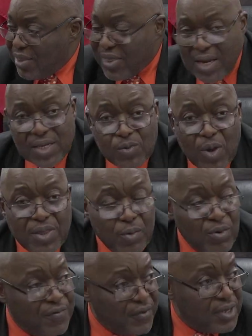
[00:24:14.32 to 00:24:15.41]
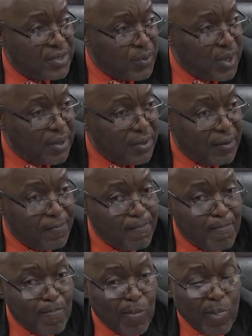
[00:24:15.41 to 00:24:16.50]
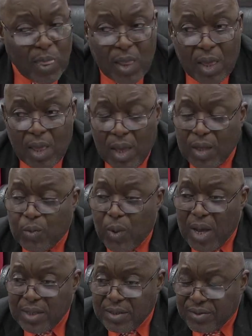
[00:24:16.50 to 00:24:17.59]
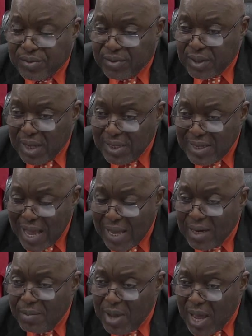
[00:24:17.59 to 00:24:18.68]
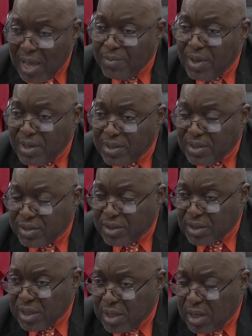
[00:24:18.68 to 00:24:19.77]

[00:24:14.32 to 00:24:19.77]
That is what they were faced with. It was a Diana Mahabia's